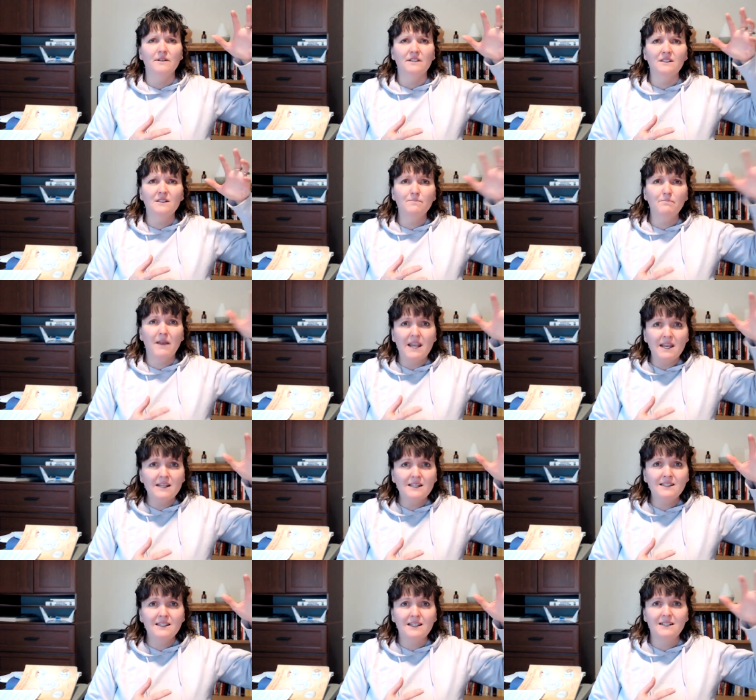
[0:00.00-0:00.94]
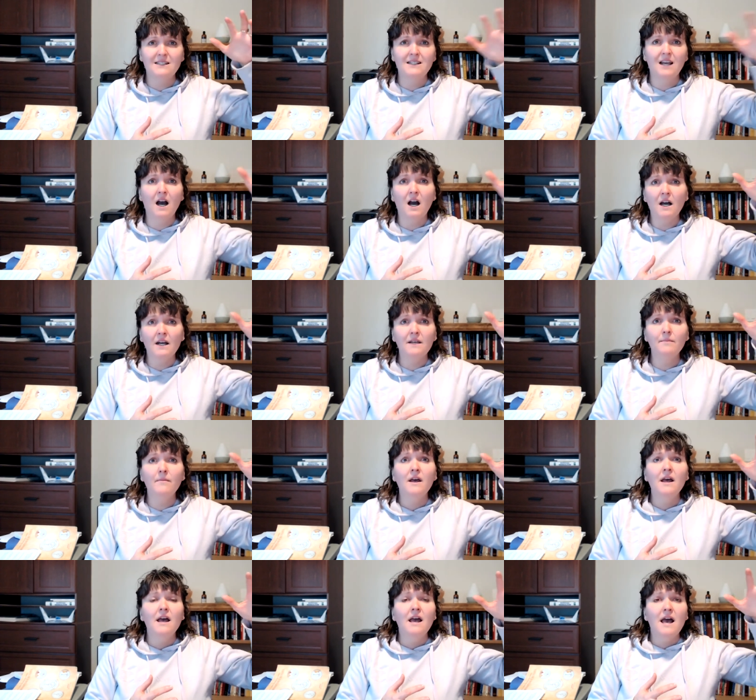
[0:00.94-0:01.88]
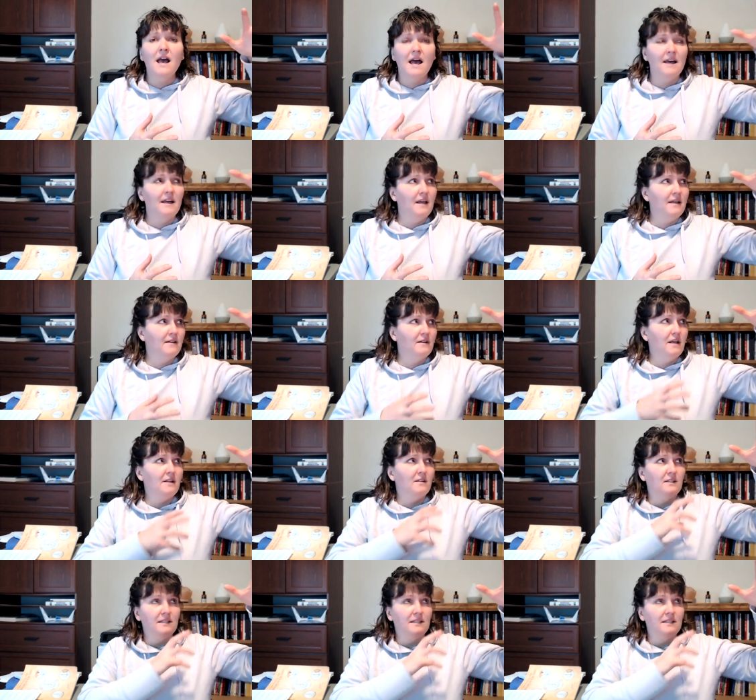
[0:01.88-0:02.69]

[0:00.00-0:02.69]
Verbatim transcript: space and time and